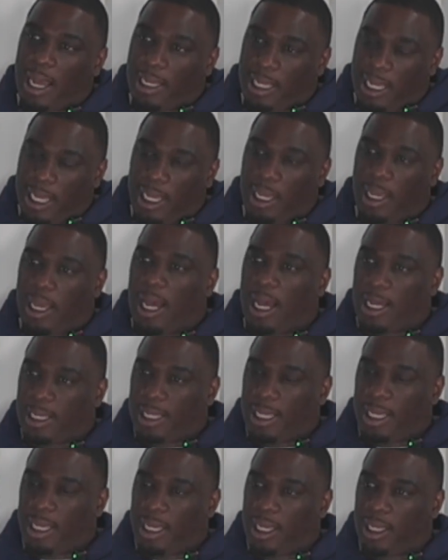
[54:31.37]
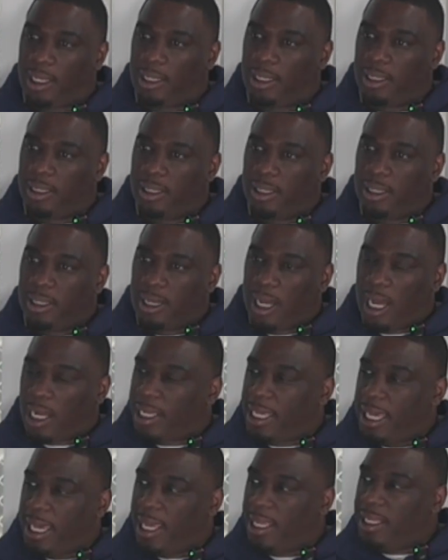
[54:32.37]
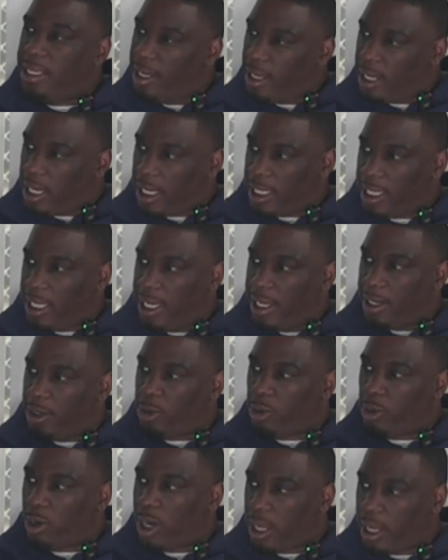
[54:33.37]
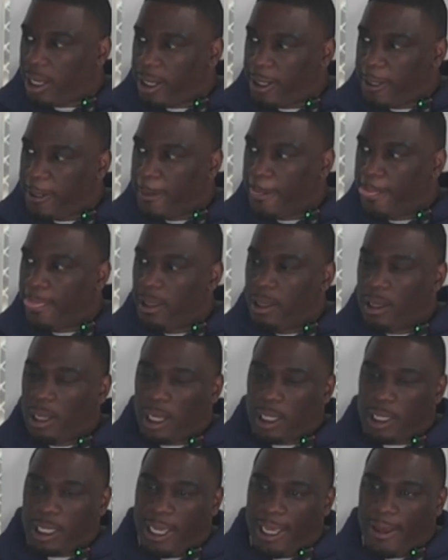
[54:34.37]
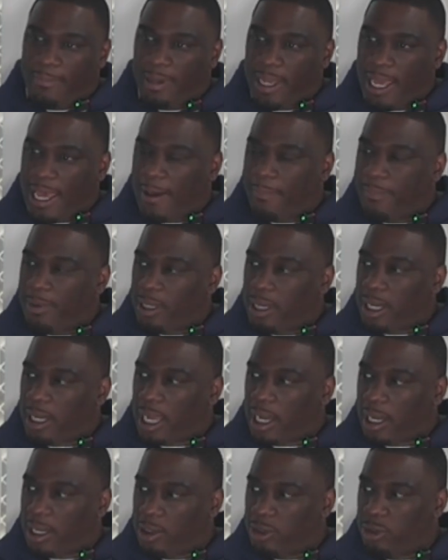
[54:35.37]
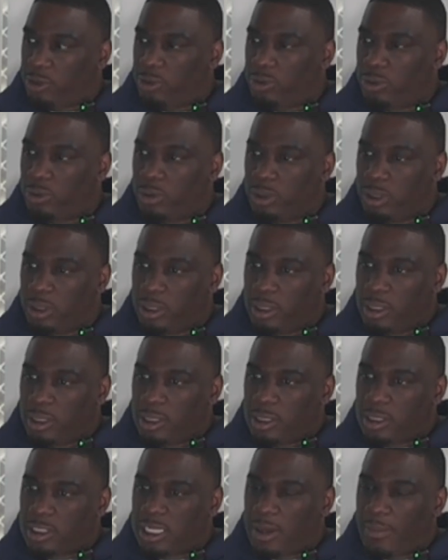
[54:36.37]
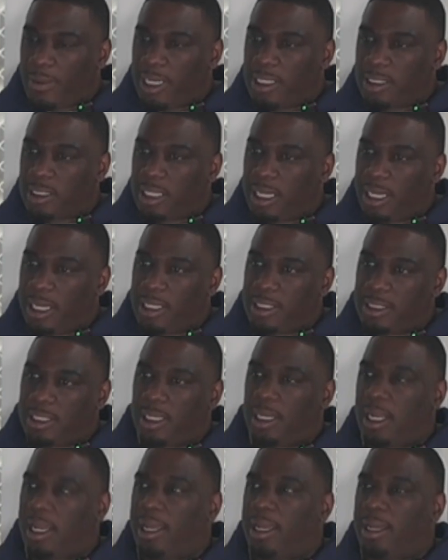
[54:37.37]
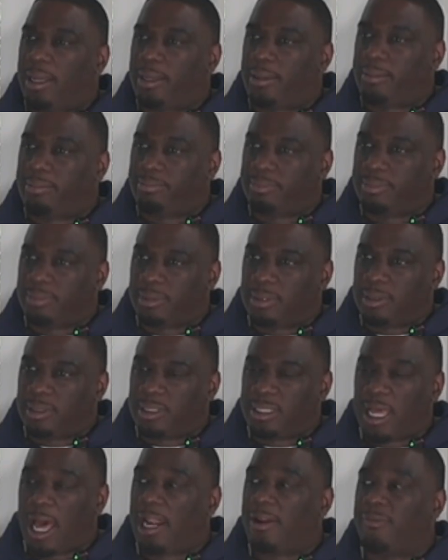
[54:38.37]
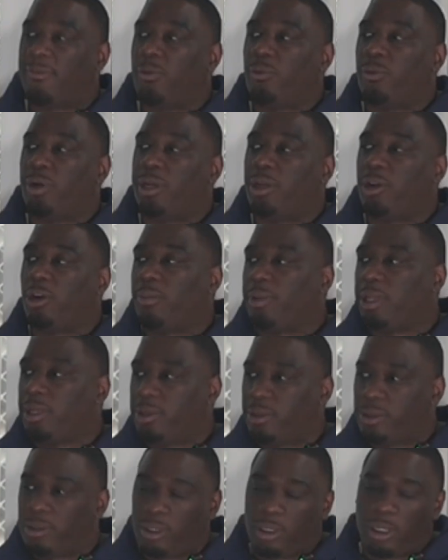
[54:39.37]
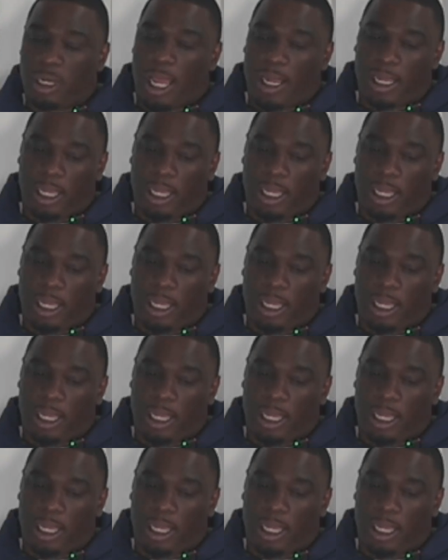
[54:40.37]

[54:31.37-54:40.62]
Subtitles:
can yell, I can cry, I can be happy. Like I can do some of these things that like Donovan wouldn't normally do. You know,